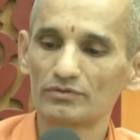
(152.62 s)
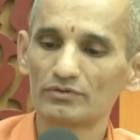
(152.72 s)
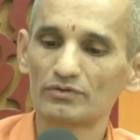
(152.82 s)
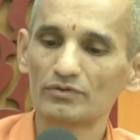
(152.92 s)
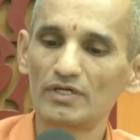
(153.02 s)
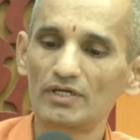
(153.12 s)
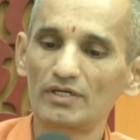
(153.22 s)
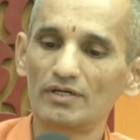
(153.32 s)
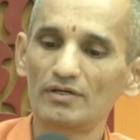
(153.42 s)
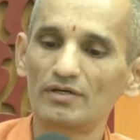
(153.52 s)
So
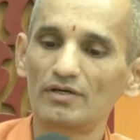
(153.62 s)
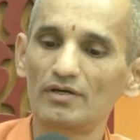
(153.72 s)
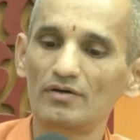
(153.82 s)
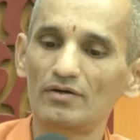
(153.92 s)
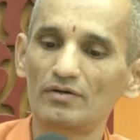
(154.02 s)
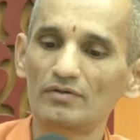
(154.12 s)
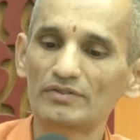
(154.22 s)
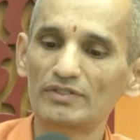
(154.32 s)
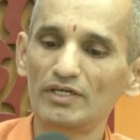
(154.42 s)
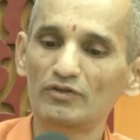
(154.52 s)
they
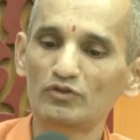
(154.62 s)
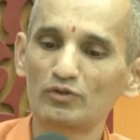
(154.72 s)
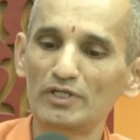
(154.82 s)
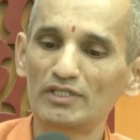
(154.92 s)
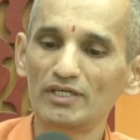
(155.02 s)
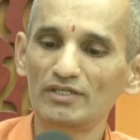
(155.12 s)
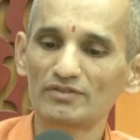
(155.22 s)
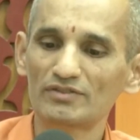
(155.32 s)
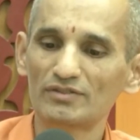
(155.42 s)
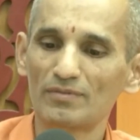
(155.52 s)
were saying so many
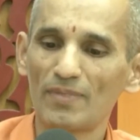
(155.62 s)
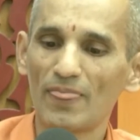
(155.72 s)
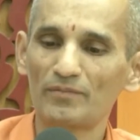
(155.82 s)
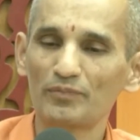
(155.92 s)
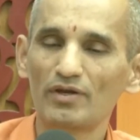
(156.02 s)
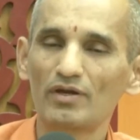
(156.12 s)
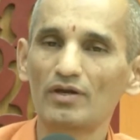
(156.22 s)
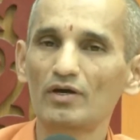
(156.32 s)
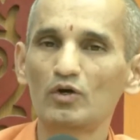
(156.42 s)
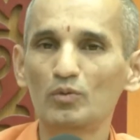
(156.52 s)
things.
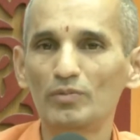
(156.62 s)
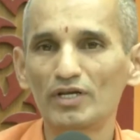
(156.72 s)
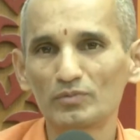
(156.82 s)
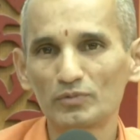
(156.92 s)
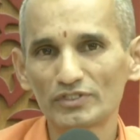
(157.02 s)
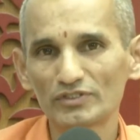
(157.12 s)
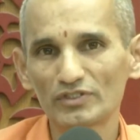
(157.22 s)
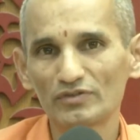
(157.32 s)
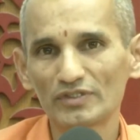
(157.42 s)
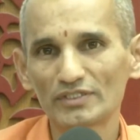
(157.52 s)
A goblin
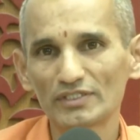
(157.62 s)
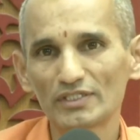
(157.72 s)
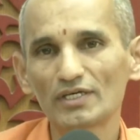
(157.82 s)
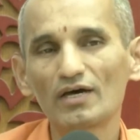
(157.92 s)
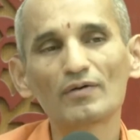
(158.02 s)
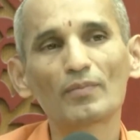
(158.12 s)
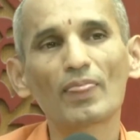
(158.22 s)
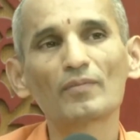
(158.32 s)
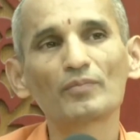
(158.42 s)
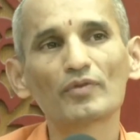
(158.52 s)
possessed our Dasharatha.
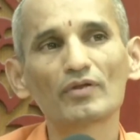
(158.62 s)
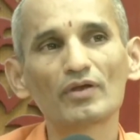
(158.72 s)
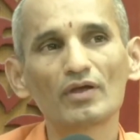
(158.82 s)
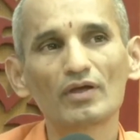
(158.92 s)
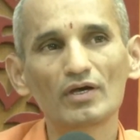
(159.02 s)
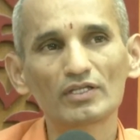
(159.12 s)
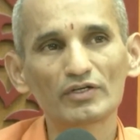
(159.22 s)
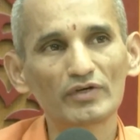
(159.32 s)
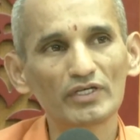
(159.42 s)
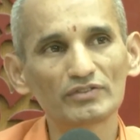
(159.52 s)

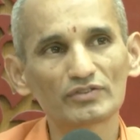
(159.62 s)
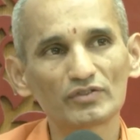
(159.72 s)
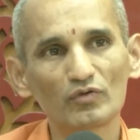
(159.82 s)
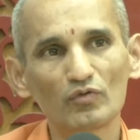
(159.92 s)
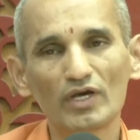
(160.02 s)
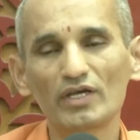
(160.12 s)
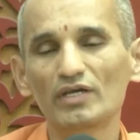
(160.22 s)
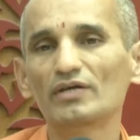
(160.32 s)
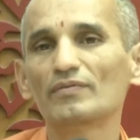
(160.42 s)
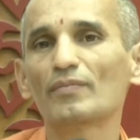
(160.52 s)
Otherwise,
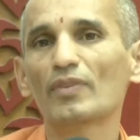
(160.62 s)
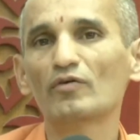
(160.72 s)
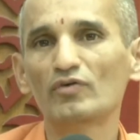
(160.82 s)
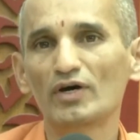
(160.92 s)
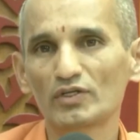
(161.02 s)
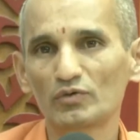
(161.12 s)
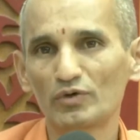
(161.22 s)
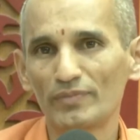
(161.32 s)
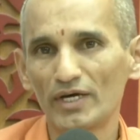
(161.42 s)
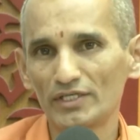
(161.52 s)
why a father
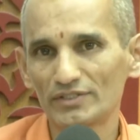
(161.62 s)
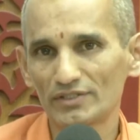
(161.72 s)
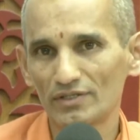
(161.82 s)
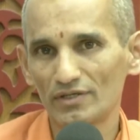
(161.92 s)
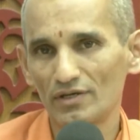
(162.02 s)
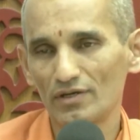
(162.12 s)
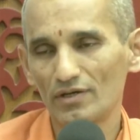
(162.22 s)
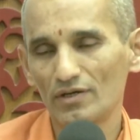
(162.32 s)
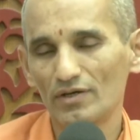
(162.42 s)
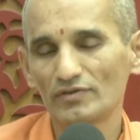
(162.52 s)
would banish
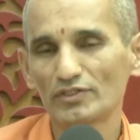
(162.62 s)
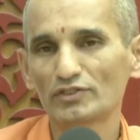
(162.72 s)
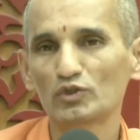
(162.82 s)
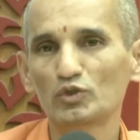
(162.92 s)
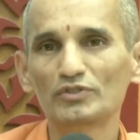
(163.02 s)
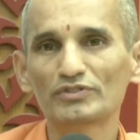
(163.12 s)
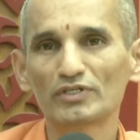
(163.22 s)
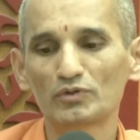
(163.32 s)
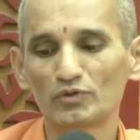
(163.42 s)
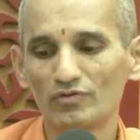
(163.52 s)
such a noble
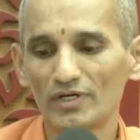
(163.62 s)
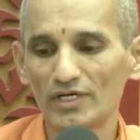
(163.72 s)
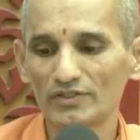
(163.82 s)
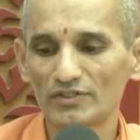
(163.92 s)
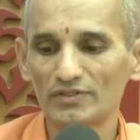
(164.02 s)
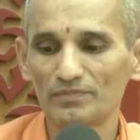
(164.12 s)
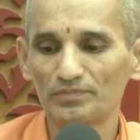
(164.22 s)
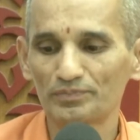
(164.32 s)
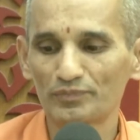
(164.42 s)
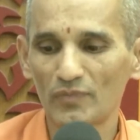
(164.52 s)
son to the forest?
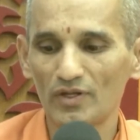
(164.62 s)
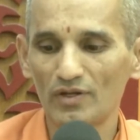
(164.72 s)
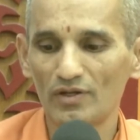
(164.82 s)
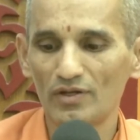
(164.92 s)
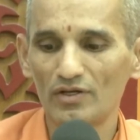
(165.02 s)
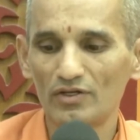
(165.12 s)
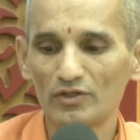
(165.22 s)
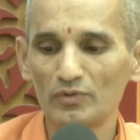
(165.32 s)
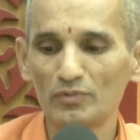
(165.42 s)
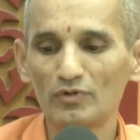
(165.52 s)

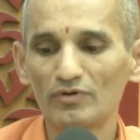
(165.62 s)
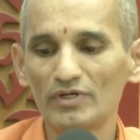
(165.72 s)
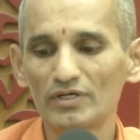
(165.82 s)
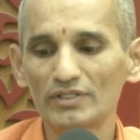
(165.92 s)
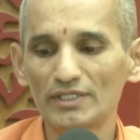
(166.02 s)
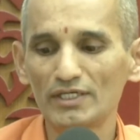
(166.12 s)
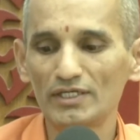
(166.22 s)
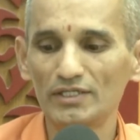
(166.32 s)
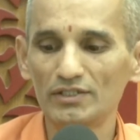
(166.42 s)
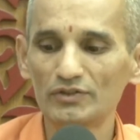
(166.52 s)
The people were
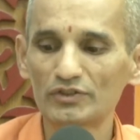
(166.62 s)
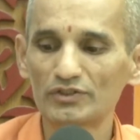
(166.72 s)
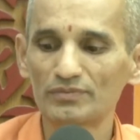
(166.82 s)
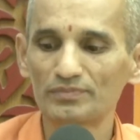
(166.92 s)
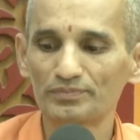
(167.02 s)
shedding tears.